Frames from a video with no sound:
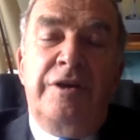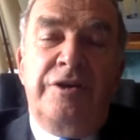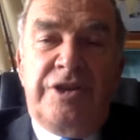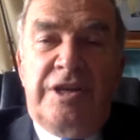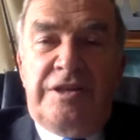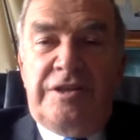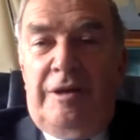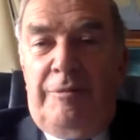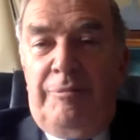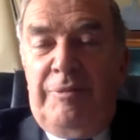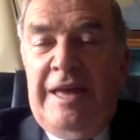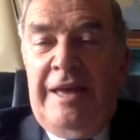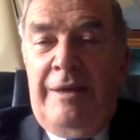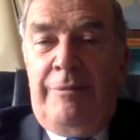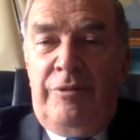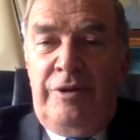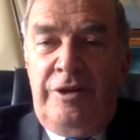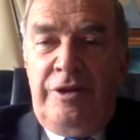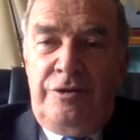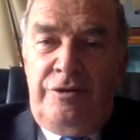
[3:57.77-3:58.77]
set up
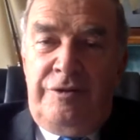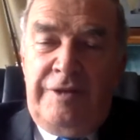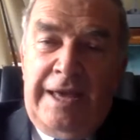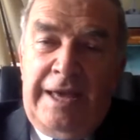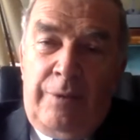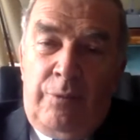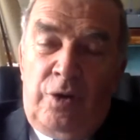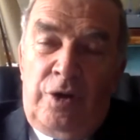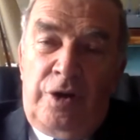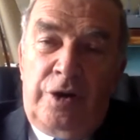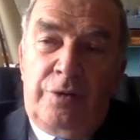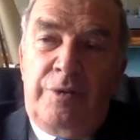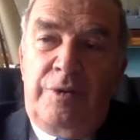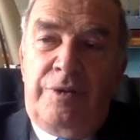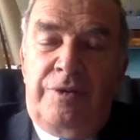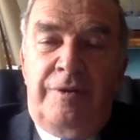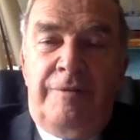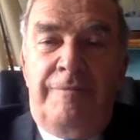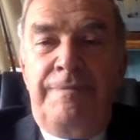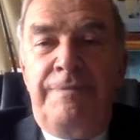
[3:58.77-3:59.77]
Banbury, do that work
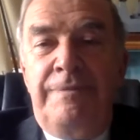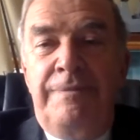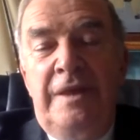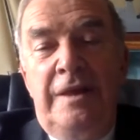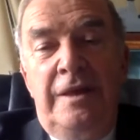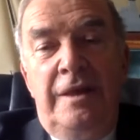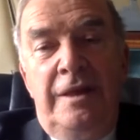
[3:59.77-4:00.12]
with them,